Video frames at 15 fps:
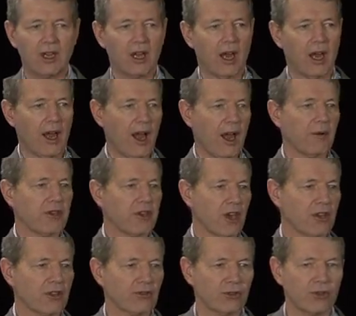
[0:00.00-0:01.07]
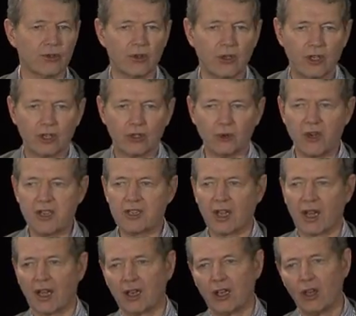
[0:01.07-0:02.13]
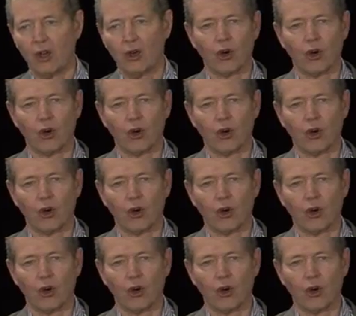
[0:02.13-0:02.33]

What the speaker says: Are we going through retail,